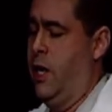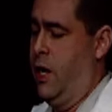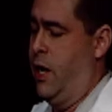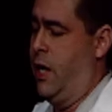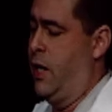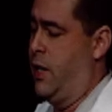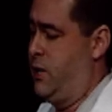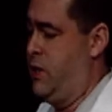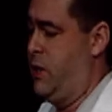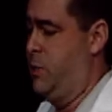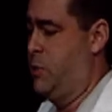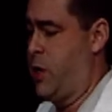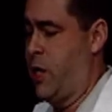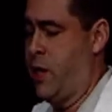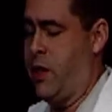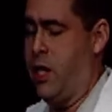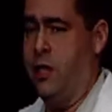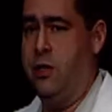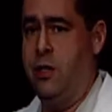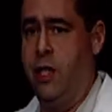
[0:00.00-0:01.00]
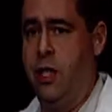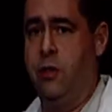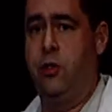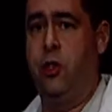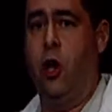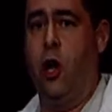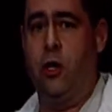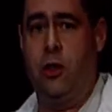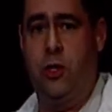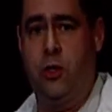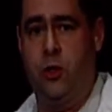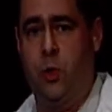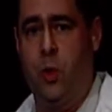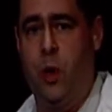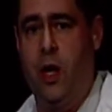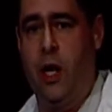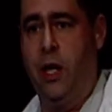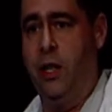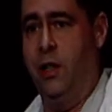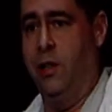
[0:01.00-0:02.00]
it seems like they talk this
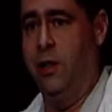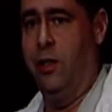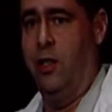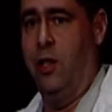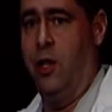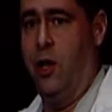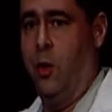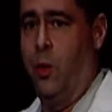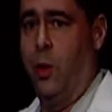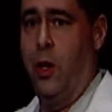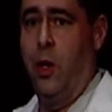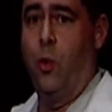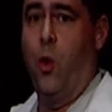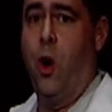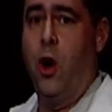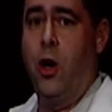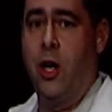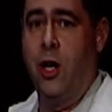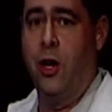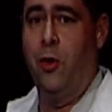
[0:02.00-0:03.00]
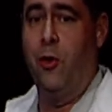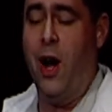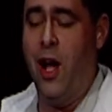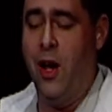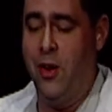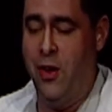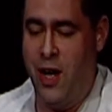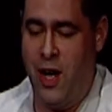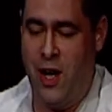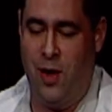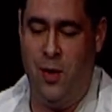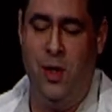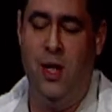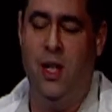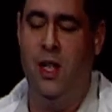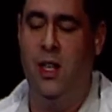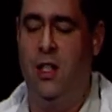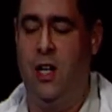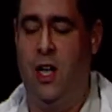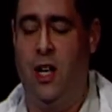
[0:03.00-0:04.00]
way, you know, when they're walking around
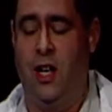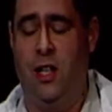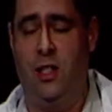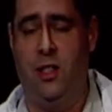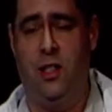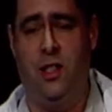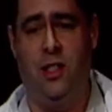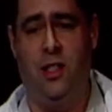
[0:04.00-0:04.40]
now.